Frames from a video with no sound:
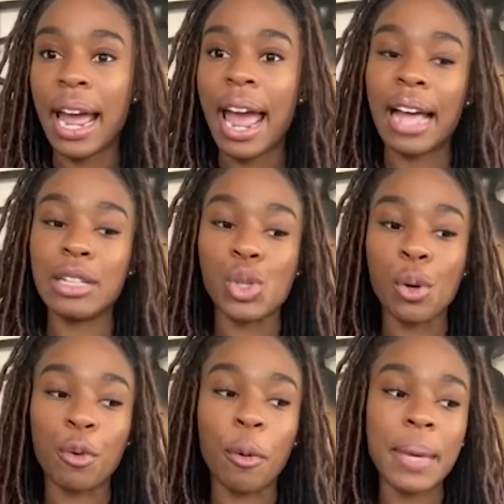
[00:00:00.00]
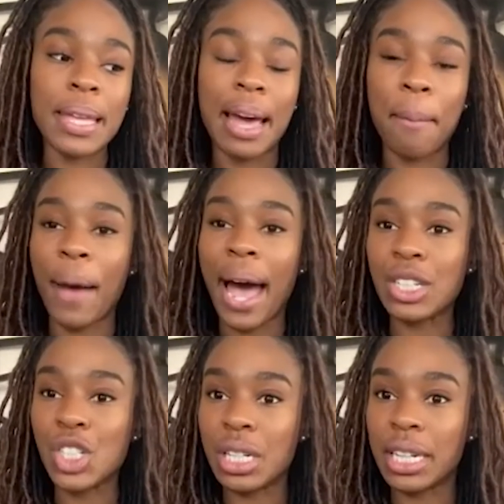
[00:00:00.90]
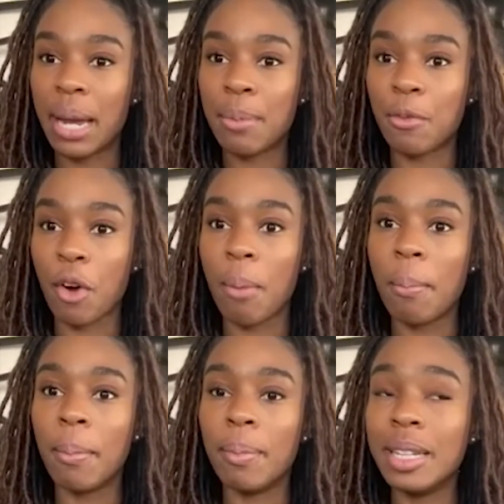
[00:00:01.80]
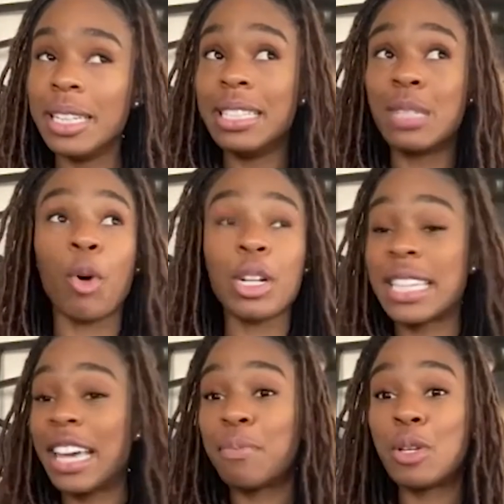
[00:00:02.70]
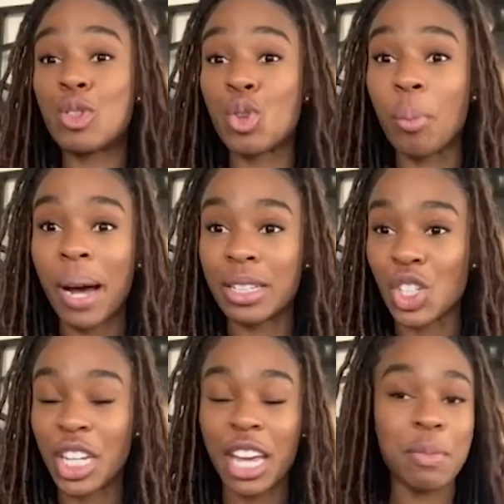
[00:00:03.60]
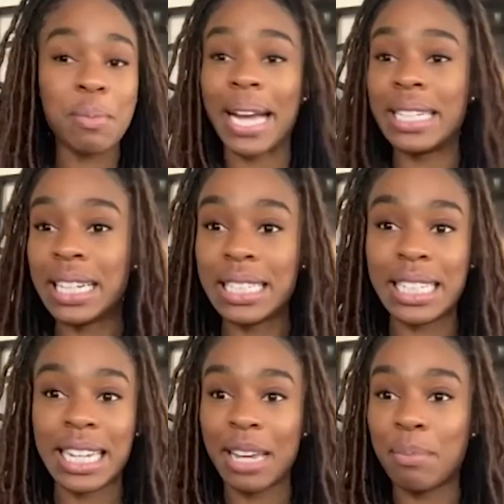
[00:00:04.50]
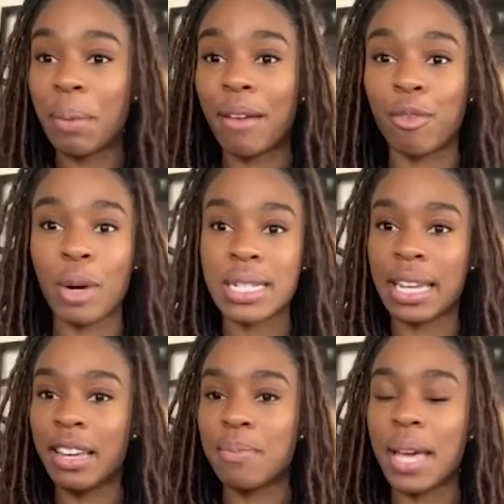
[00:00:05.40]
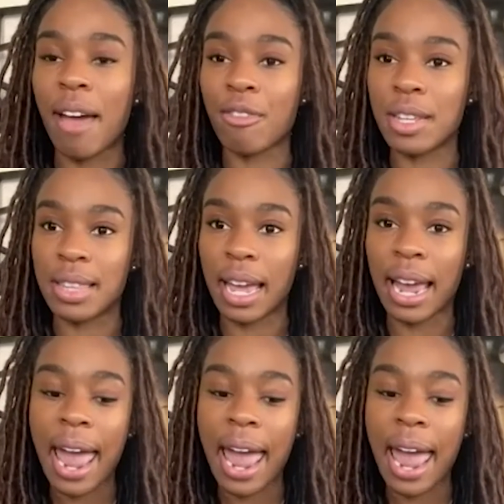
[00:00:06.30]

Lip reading: And so for me, that passion came from sports. Gave me so much. It gave me my identity. It gave me my voice. It gave me everything.